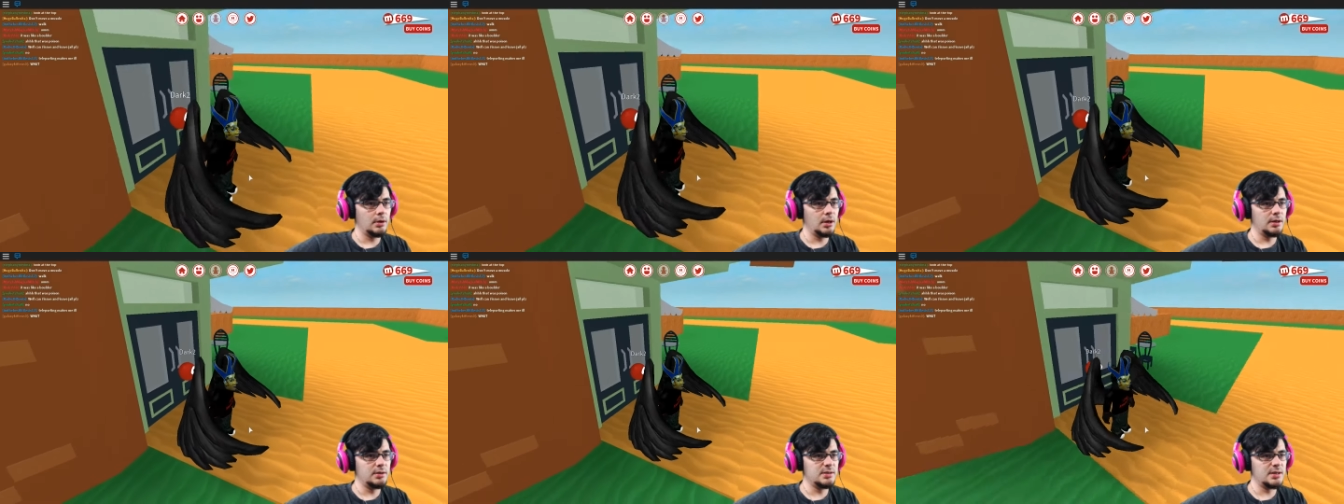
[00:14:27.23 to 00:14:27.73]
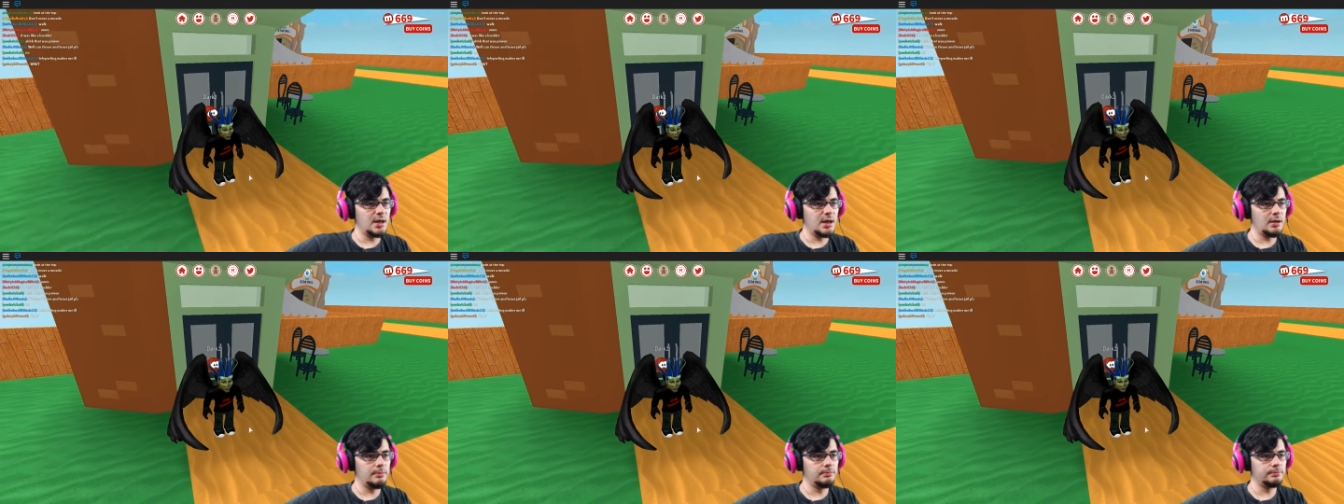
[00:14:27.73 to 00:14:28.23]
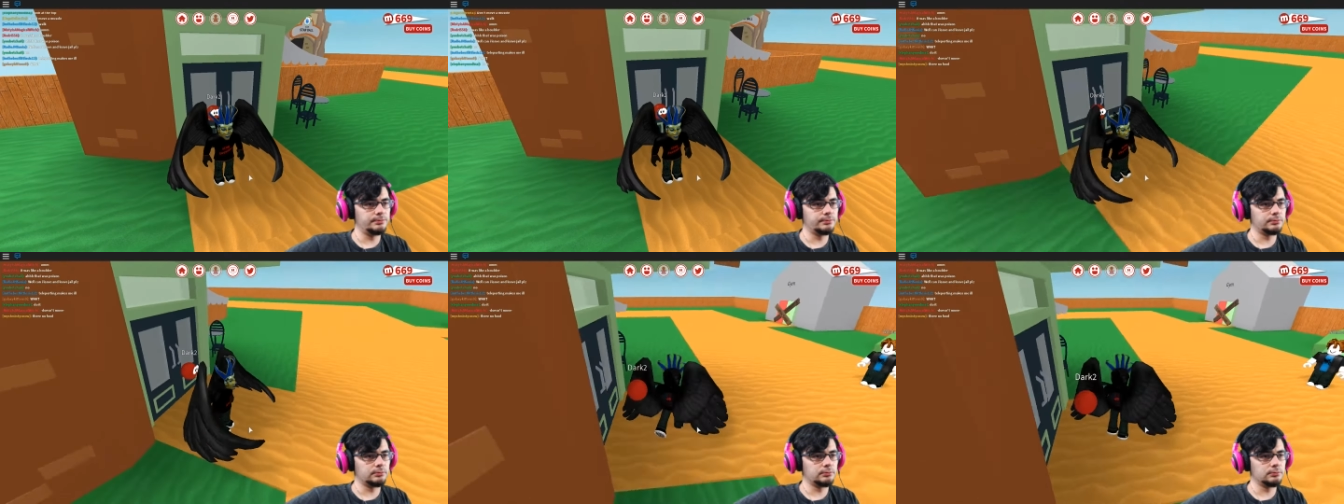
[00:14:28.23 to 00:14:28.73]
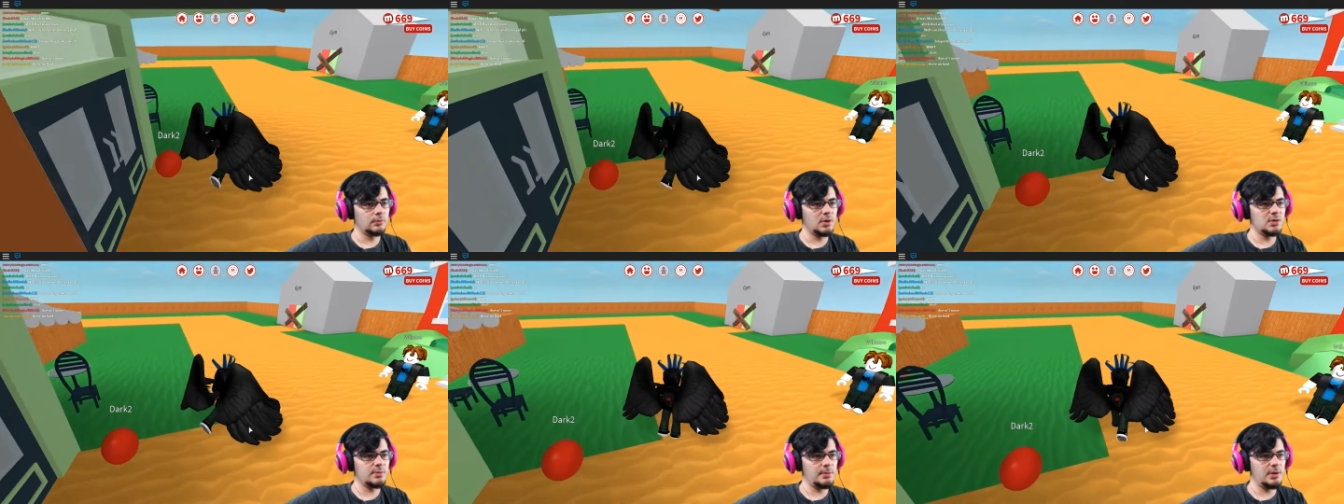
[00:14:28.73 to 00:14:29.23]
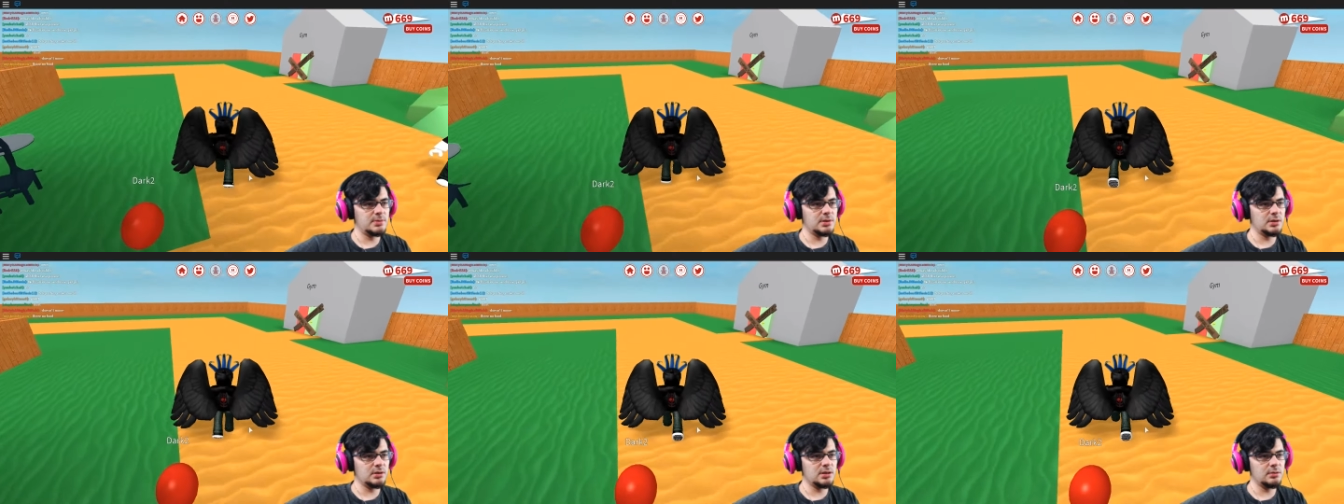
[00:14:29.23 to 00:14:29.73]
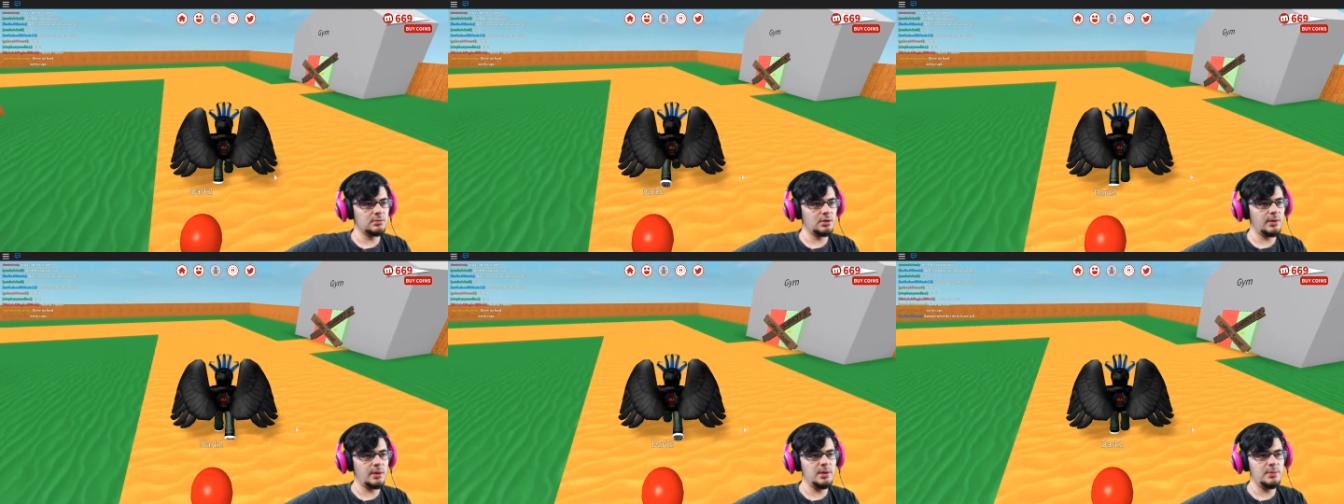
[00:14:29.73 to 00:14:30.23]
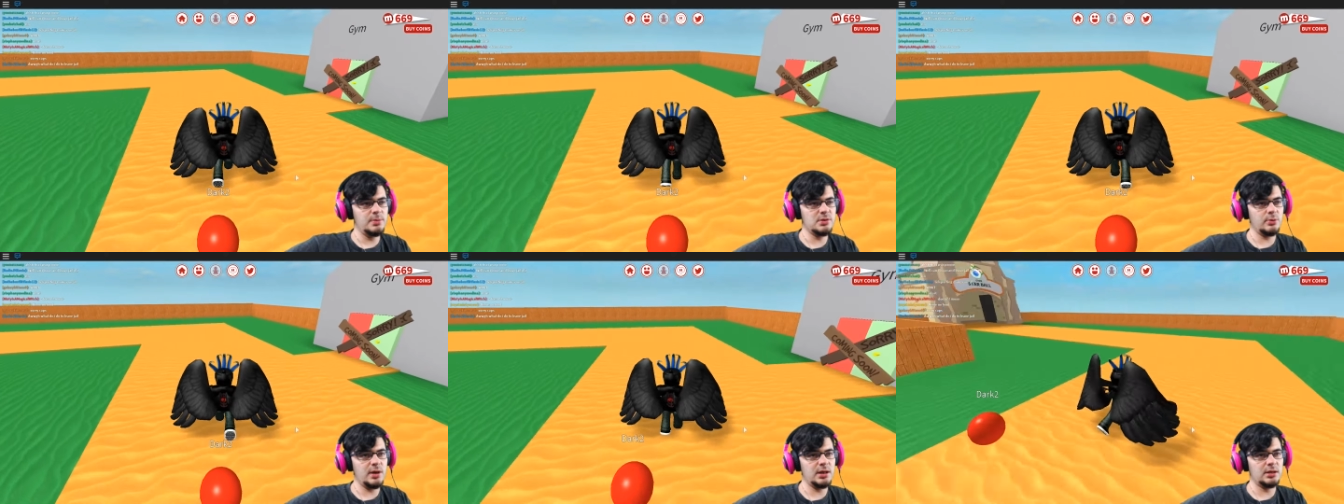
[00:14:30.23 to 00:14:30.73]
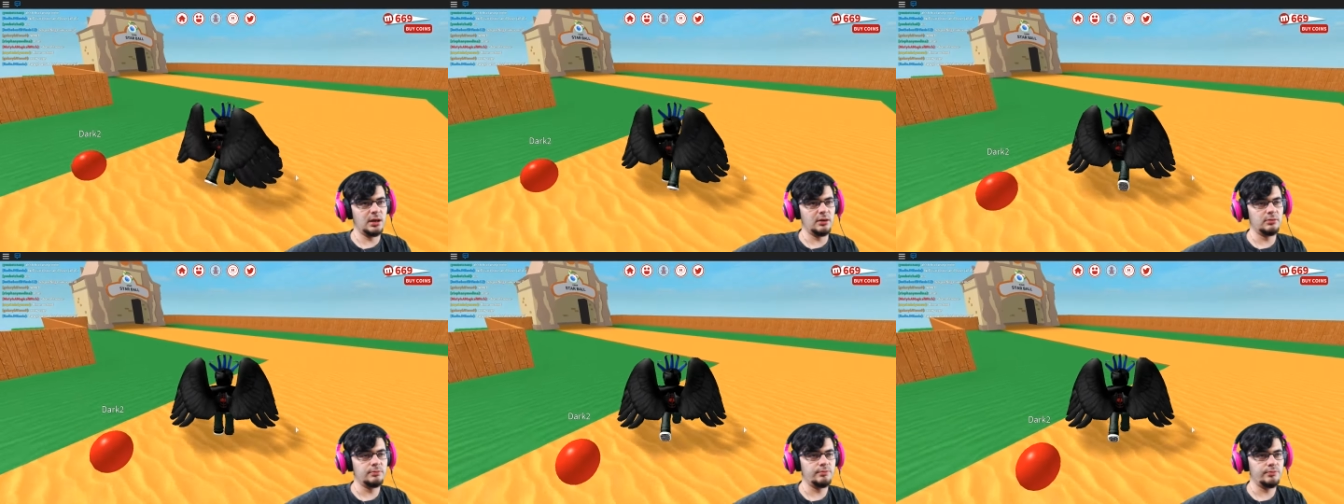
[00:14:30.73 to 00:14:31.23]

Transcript: And, um, is my meep still sleeping? No, my meep is awake now.